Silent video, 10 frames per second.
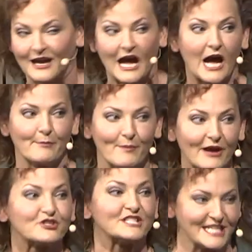I'm about
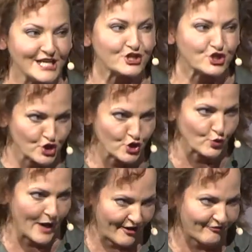to teach you
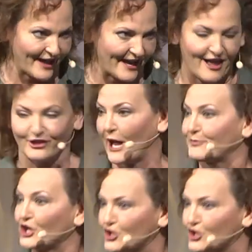how to fly a helicopter. Are you